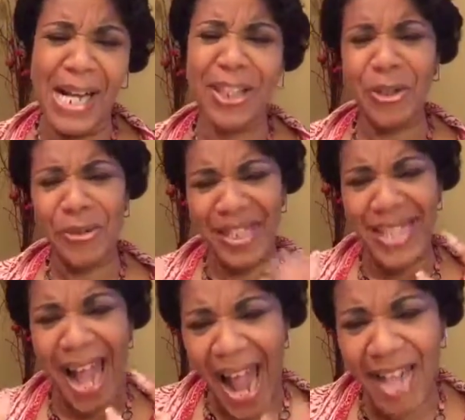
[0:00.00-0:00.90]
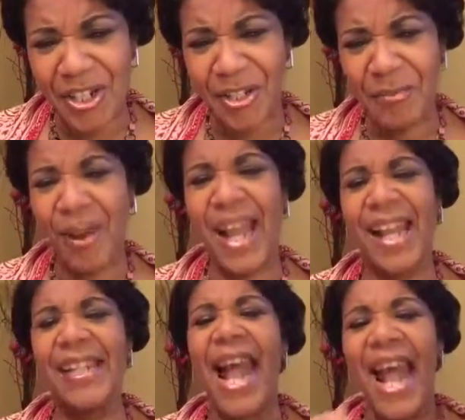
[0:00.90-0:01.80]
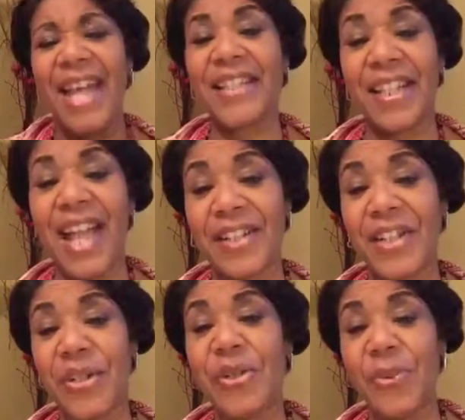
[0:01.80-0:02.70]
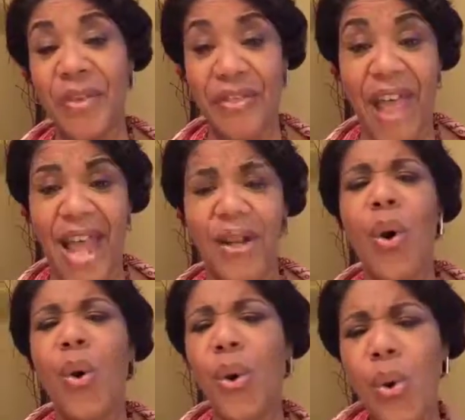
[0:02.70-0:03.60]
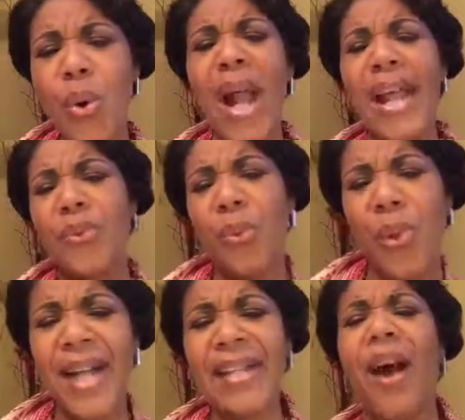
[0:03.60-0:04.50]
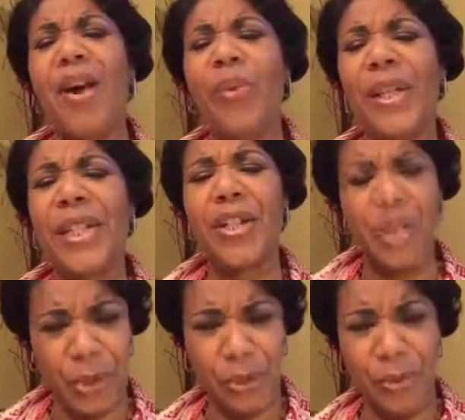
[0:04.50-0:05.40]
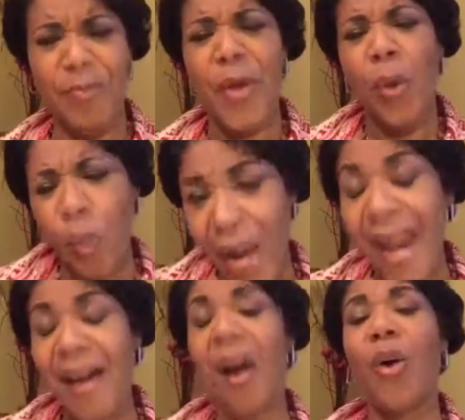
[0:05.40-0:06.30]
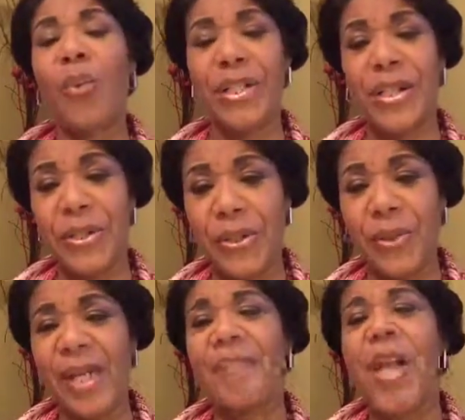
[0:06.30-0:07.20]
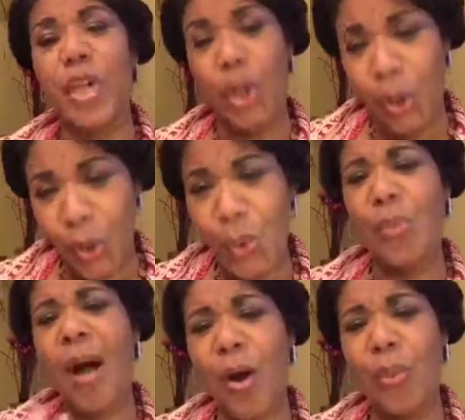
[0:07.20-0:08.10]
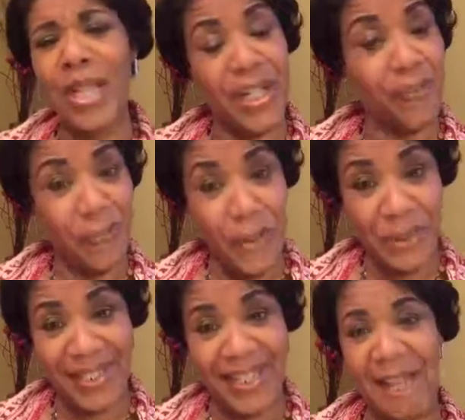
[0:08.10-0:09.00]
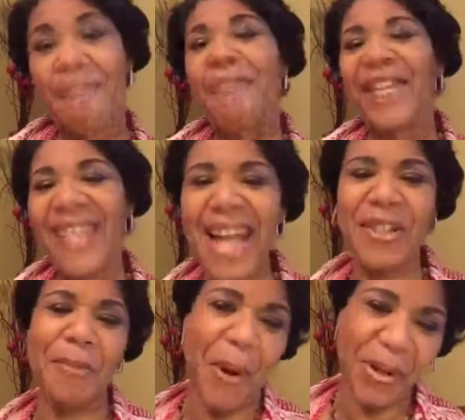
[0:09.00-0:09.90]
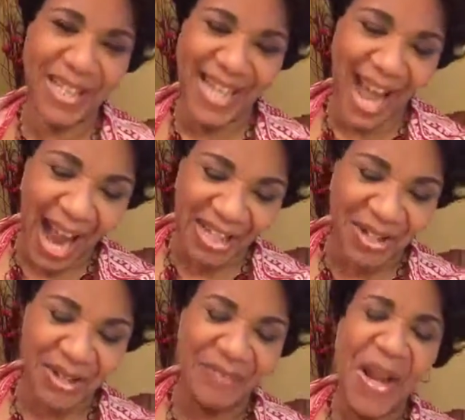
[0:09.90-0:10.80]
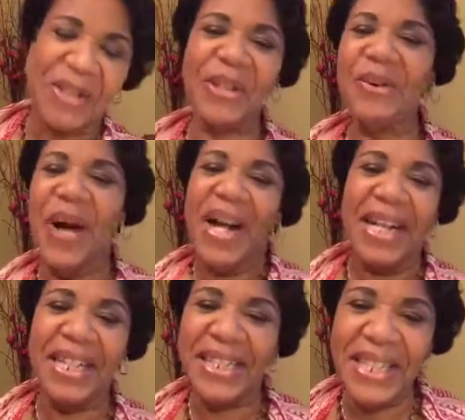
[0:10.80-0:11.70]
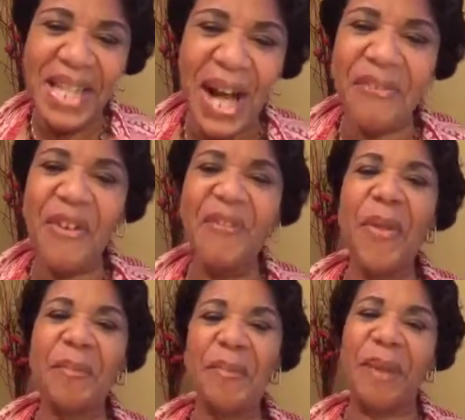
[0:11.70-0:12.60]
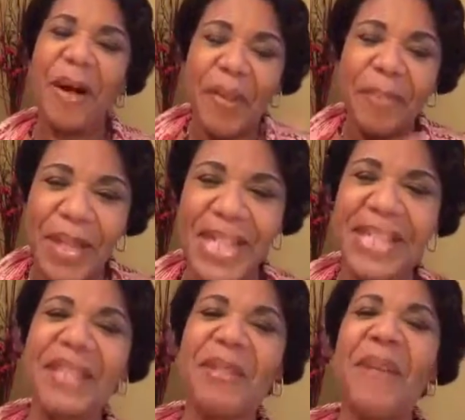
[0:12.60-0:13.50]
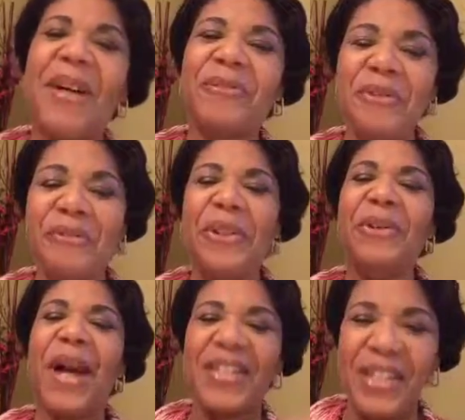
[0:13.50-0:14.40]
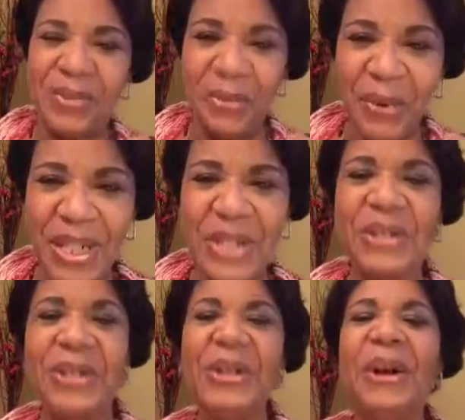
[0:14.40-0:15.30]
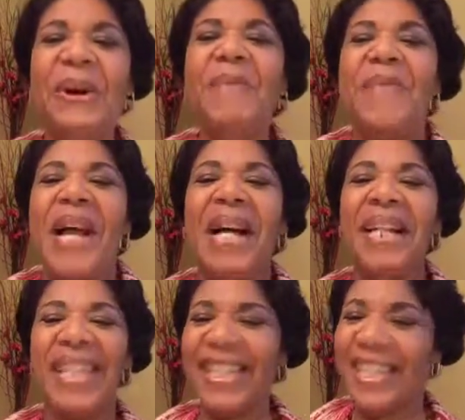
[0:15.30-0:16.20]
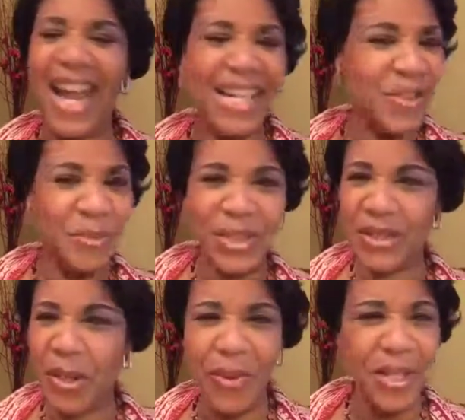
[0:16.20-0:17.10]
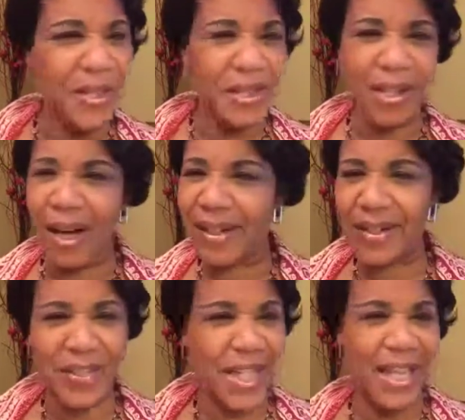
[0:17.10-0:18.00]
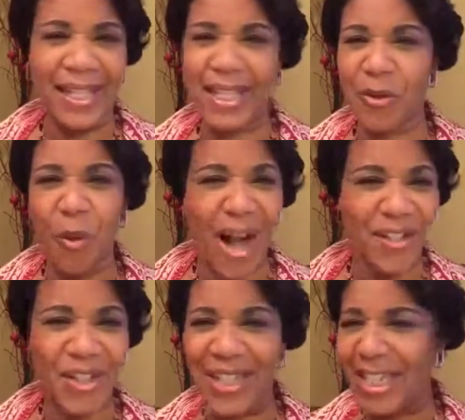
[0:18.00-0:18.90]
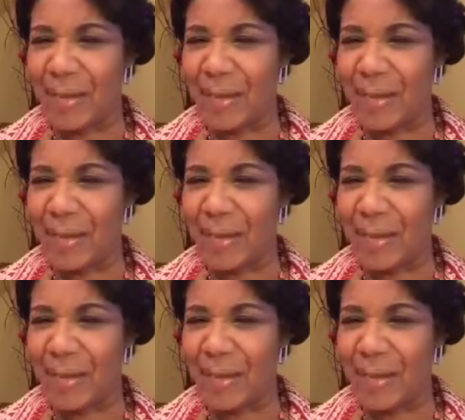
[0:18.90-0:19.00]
So this action plan has a lot to do with that. Who and what are we to do? Where are we to do it? To whom are we to focus it? That's part of the action. So enough of the pieces about review. I just wanted you to know that is what's going on. God is saying he's watching.